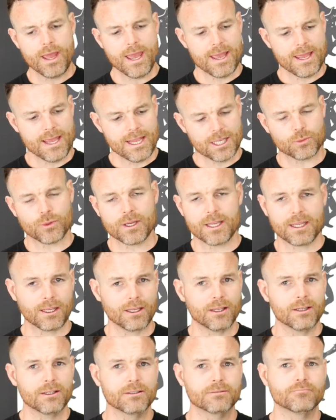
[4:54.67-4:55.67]
each
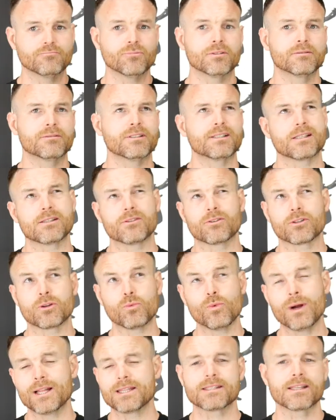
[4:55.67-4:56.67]
week, this is on a
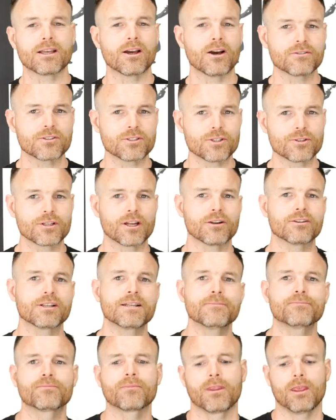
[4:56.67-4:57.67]
Wednesday afternoon
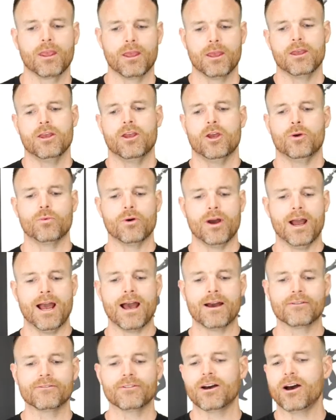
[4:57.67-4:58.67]
currently, will
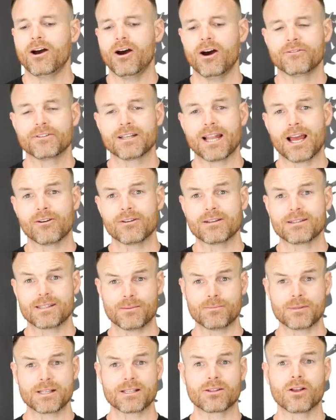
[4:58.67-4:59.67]
have a half an hour
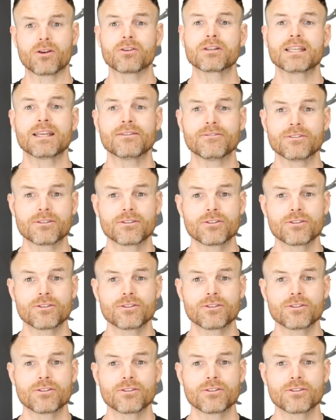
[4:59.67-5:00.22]
assembly slot given